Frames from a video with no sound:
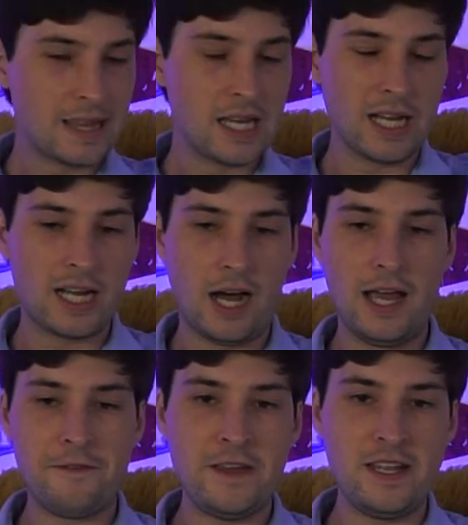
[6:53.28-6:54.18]
think
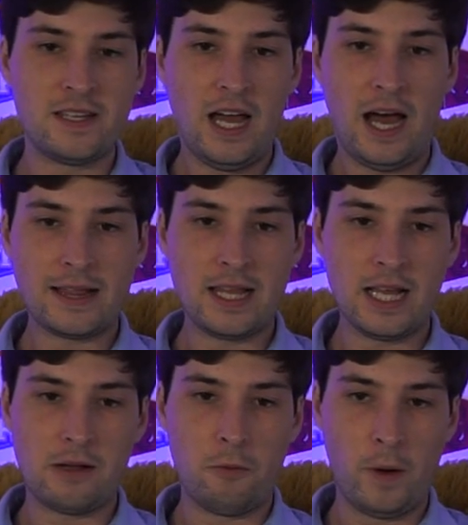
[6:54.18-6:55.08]
I
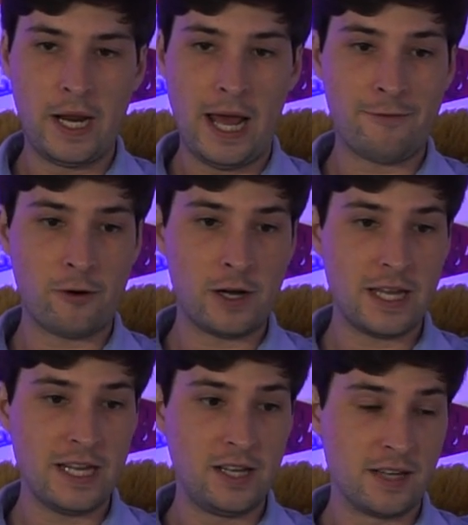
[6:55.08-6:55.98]
think whenever
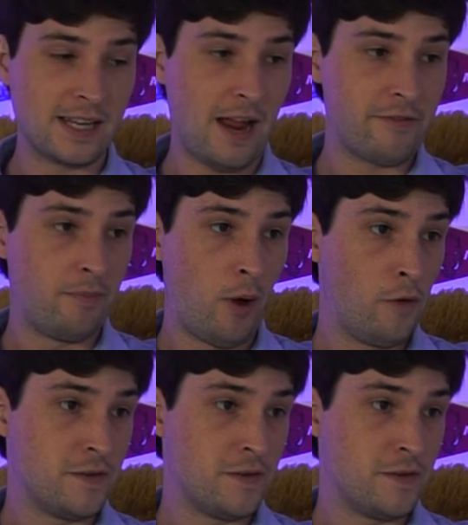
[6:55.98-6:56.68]
he doesn't have the ball,